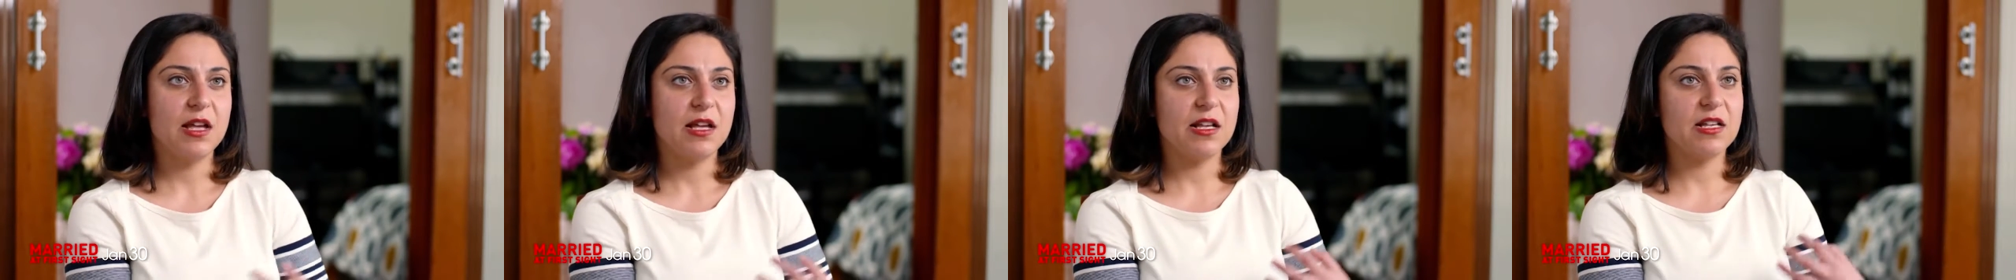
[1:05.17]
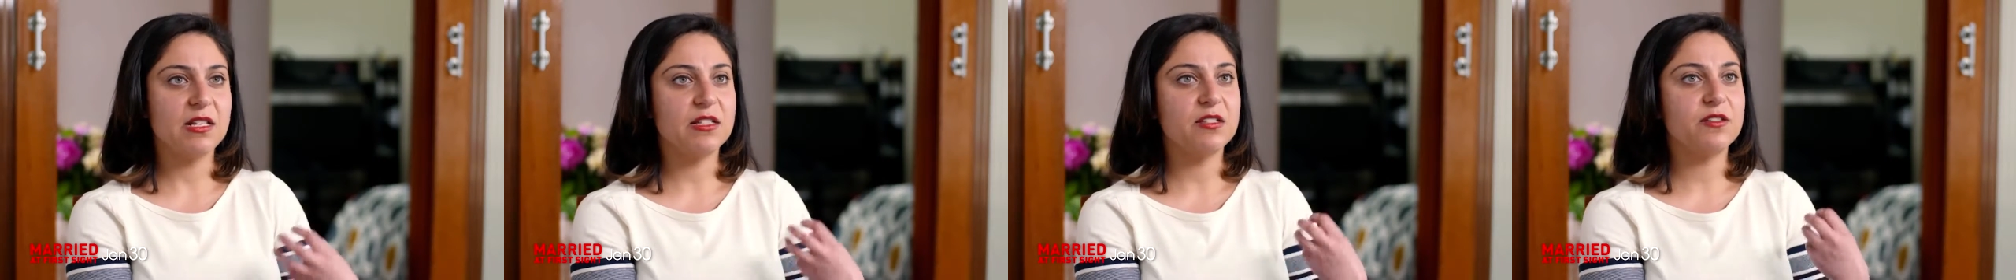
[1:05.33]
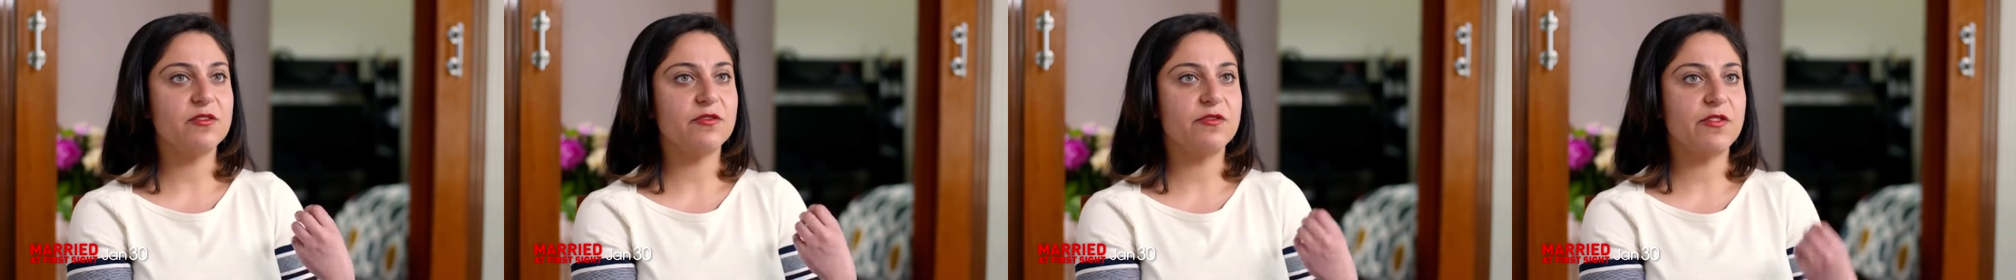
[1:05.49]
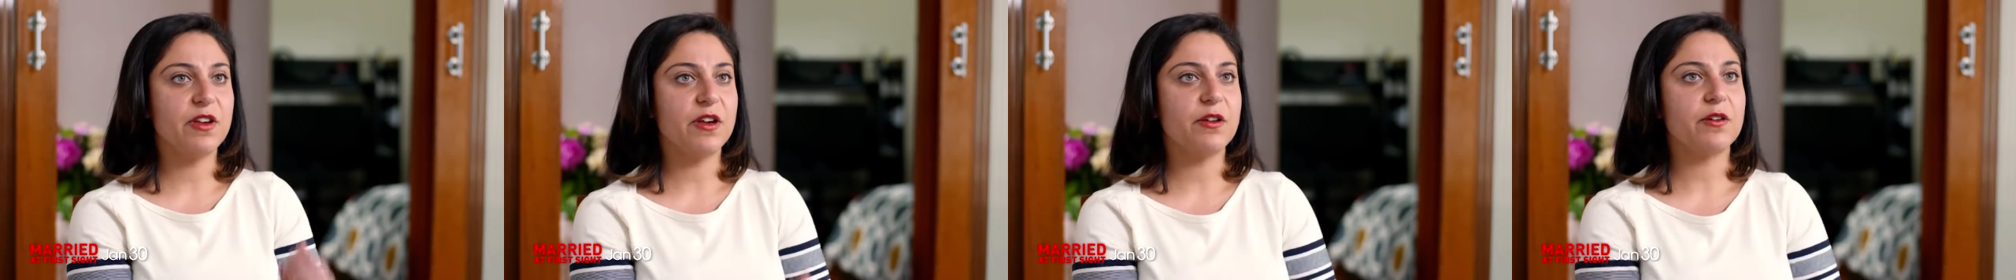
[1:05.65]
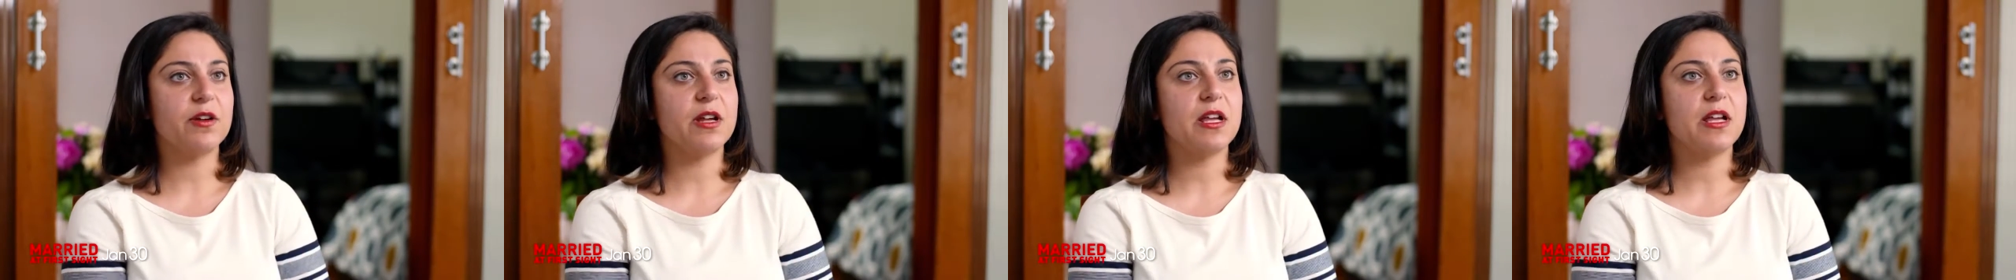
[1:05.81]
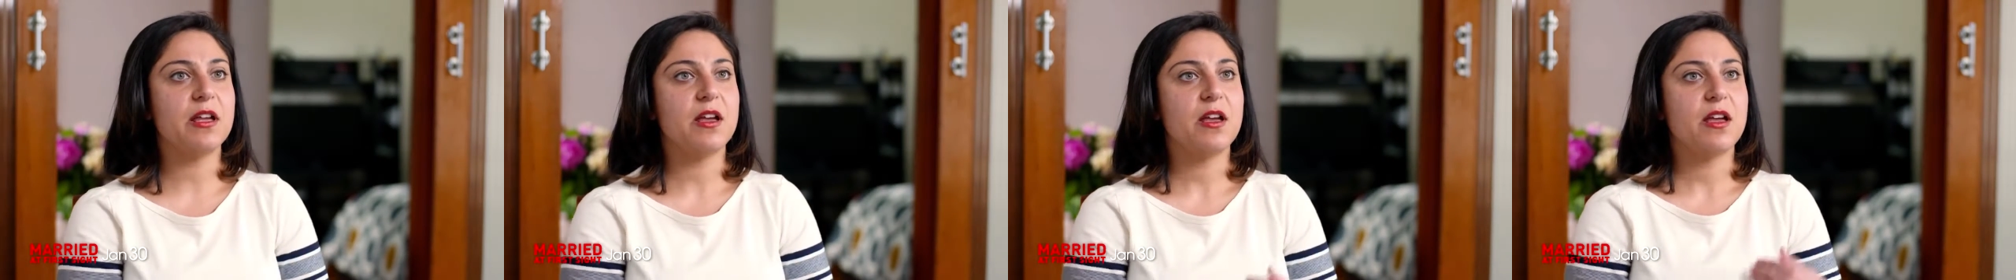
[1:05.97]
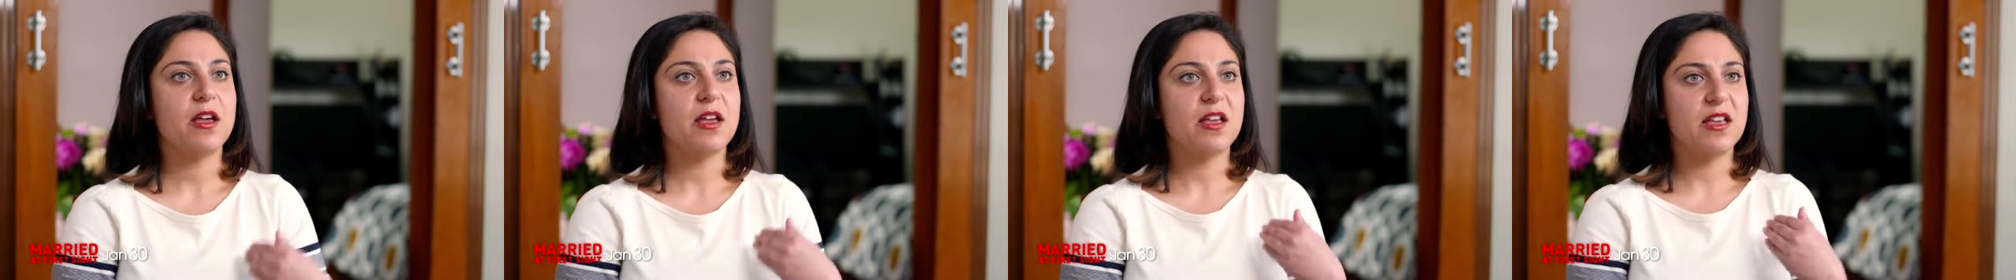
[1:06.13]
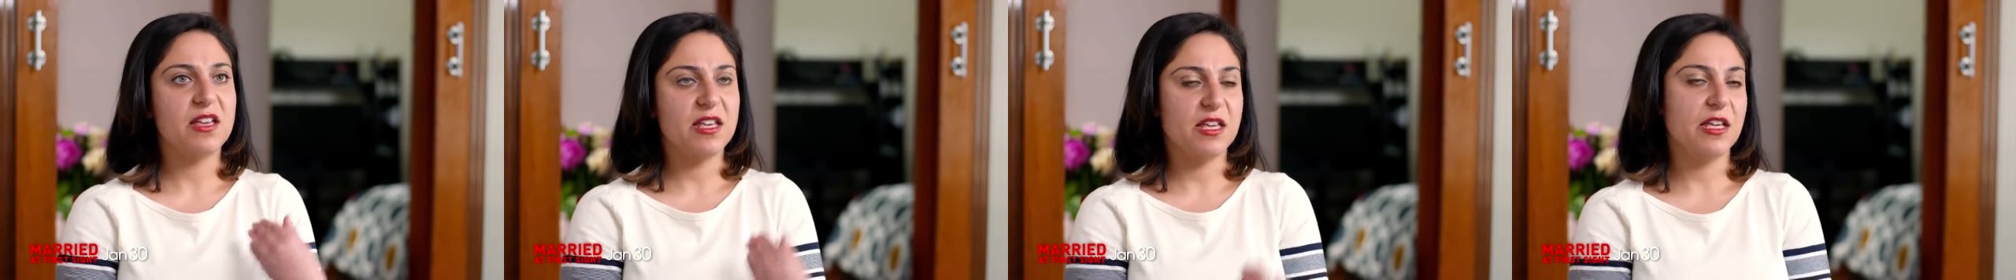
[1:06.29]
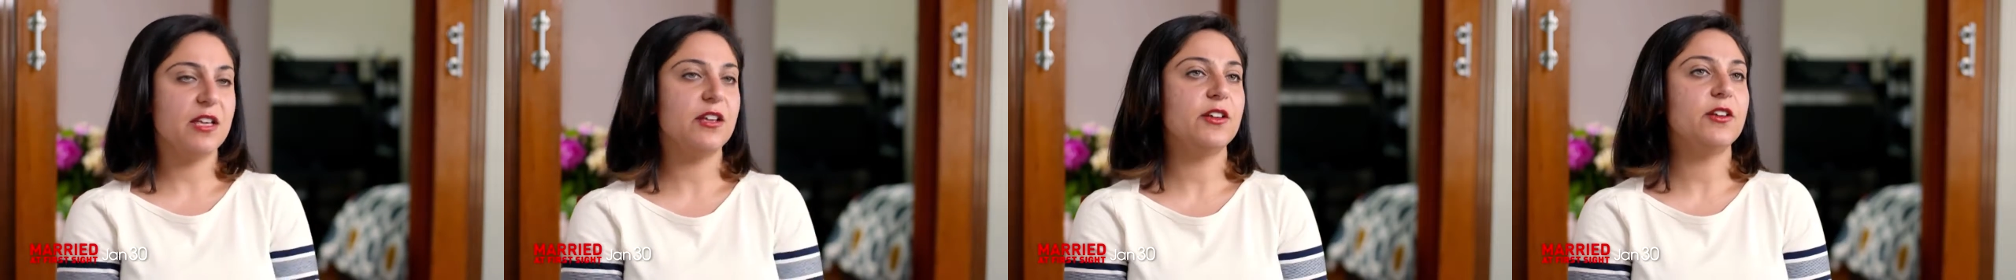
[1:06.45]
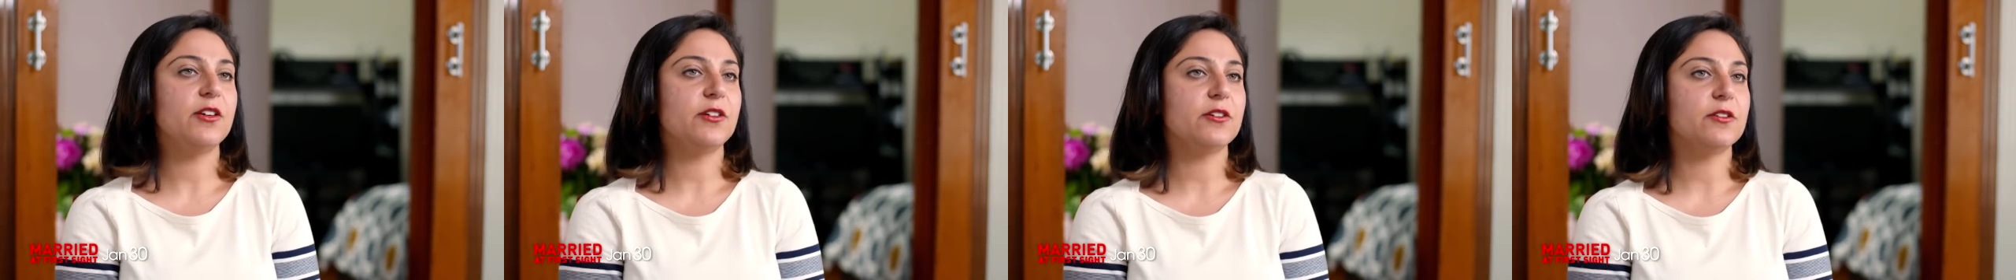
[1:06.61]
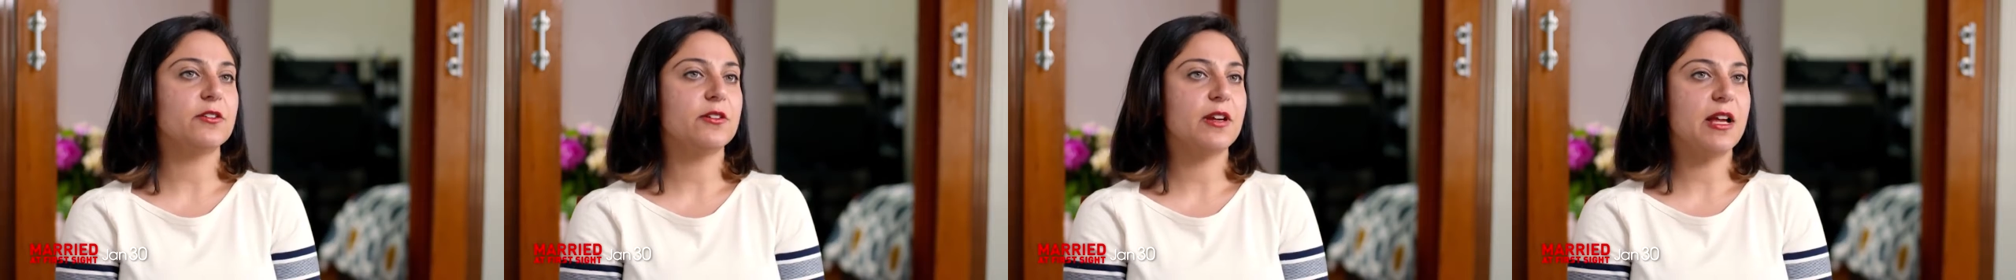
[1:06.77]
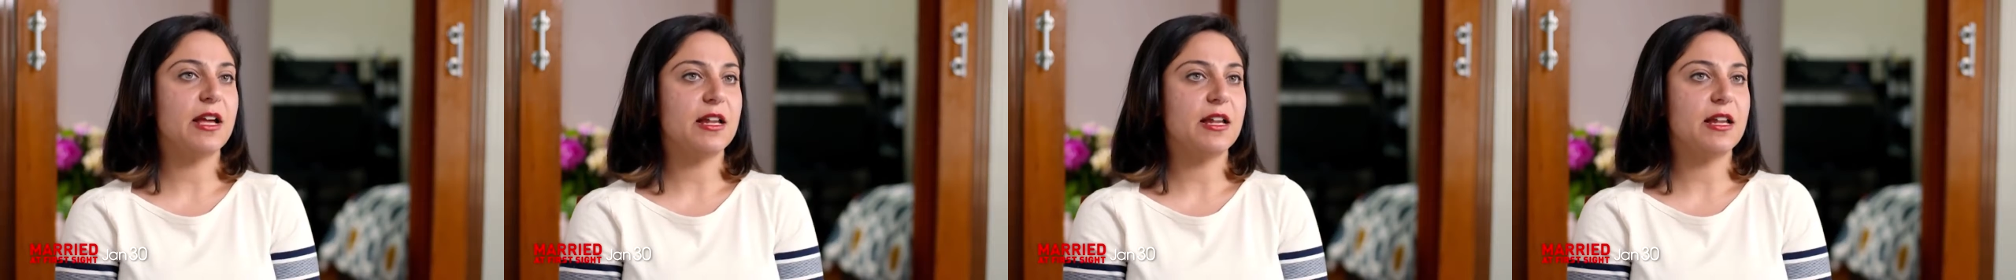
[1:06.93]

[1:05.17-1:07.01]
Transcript: is very eager